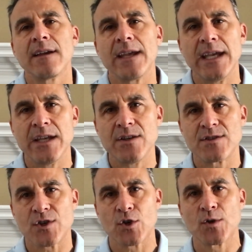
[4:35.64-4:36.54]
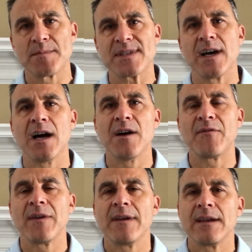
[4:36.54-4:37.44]
in terms of
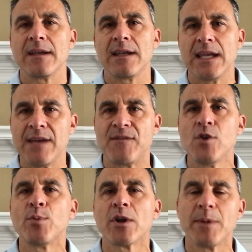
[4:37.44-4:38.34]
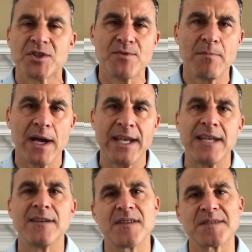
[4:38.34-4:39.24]
if you put a bunch of money
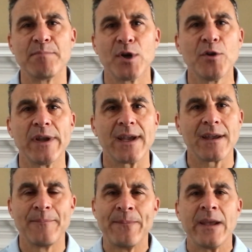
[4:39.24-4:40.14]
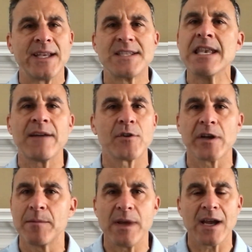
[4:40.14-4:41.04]
into this building, it's never going
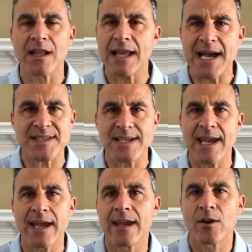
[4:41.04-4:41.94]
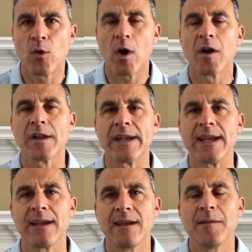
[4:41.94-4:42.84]
to be a Class A
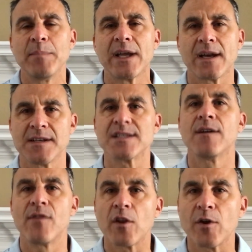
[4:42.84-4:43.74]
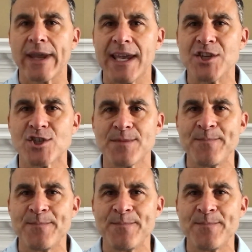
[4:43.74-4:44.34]
quality because of the location.